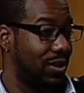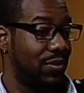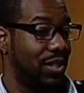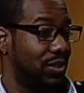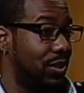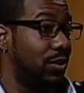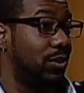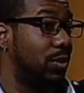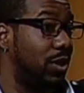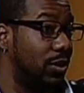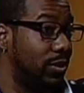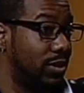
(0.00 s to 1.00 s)
eventually it'll
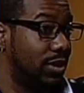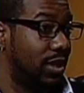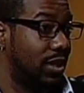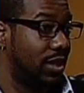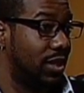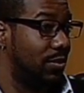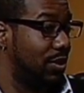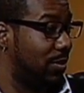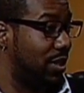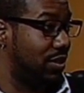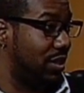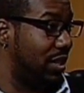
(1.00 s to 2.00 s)
grow. She
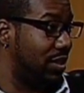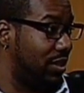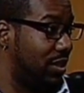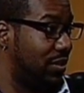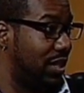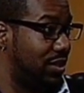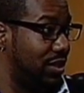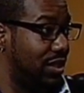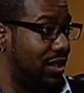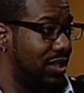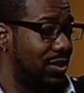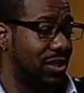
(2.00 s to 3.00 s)
mentioned initiative that she
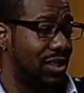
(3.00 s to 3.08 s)
did. There's a